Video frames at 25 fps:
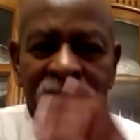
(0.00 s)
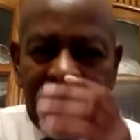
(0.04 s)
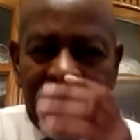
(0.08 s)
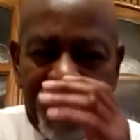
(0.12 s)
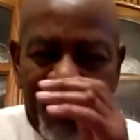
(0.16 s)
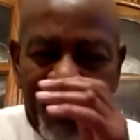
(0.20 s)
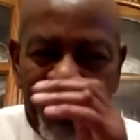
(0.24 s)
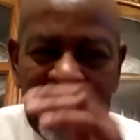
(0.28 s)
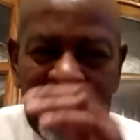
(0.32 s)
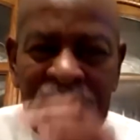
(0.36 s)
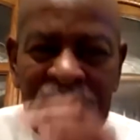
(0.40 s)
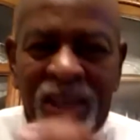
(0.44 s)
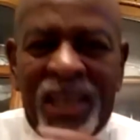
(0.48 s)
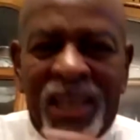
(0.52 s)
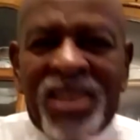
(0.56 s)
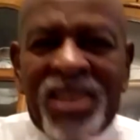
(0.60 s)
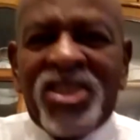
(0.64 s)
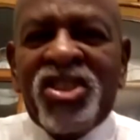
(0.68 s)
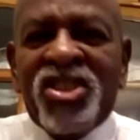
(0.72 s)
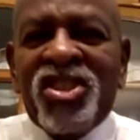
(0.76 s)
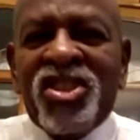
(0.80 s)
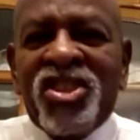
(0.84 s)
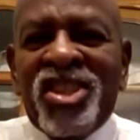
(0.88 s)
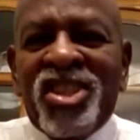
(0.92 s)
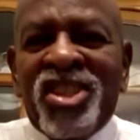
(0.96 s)
let's
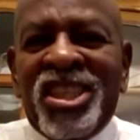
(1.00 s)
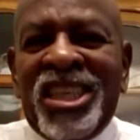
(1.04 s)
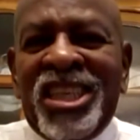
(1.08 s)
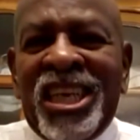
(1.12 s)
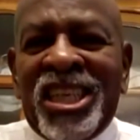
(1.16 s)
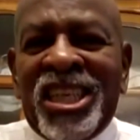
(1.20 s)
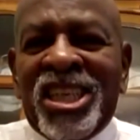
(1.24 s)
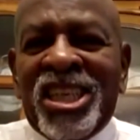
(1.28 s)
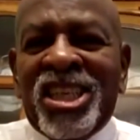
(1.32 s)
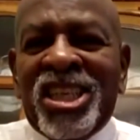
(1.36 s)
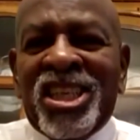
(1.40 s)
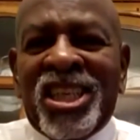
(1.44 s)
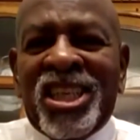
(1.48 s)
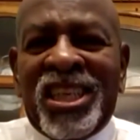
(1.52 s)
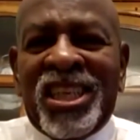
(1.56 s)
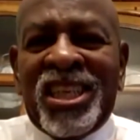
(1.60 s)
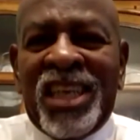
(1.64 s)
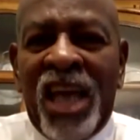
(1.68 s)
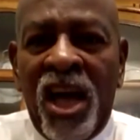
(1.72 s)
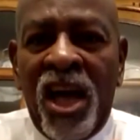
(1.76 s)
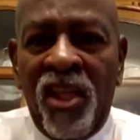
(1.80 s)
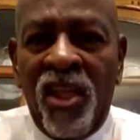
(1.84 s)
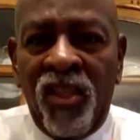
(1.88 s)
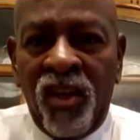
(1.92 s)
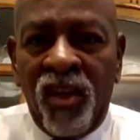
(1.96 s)
get it together.
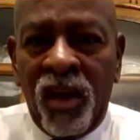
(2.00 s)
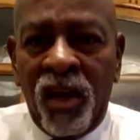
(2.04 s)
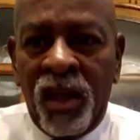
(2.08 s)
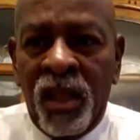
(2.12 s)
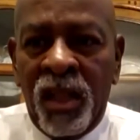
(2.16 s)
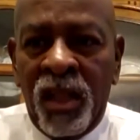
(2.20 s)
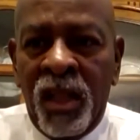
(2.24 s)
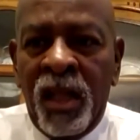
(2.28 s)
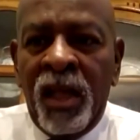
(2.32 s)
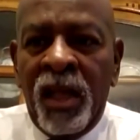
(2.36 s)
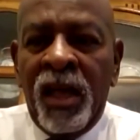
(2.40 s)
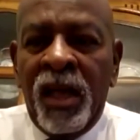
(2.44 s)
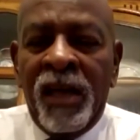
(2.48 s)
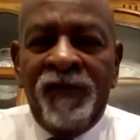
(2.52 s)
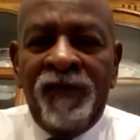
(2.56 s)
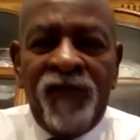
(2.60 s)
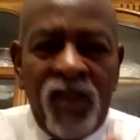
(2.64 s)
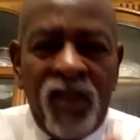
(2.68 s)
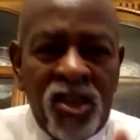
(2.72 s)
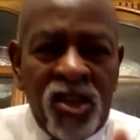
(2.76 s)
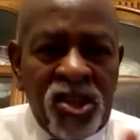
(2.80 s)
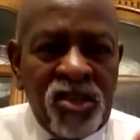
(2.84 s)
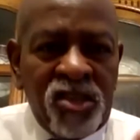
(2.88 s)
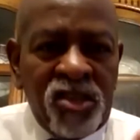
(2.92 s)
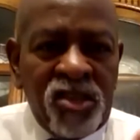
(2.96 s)
And first
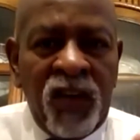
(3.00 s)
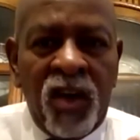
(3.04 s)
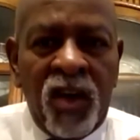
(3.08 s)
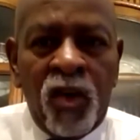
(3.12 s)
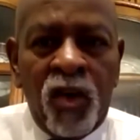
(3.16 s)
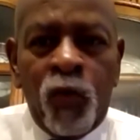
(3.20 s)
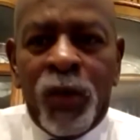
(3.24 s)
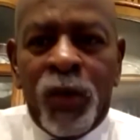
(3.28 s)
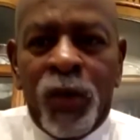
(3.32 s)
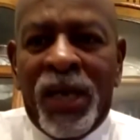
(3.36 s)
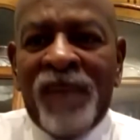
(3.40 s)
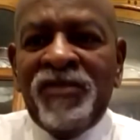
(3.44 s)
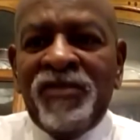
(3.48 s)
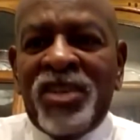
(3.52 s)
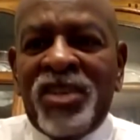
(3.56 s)
of all, we have to get